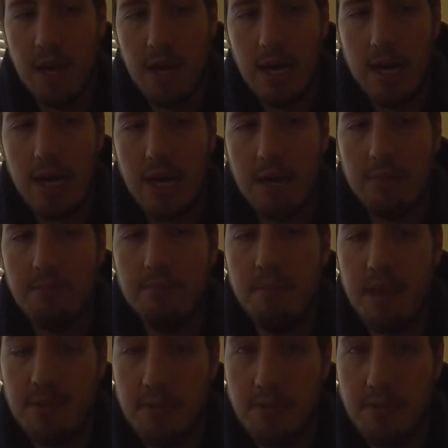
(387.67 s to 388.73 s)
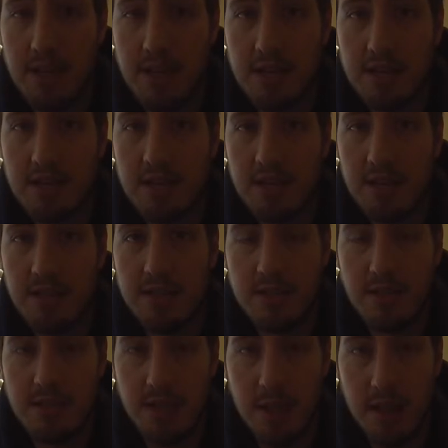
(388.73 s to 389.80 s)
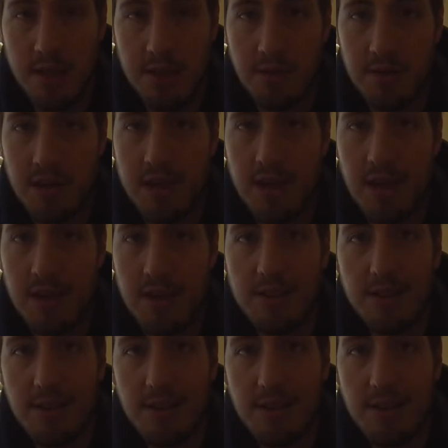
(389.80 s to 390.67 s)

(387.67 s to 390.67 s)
Minimum tank size is a 30-gallon.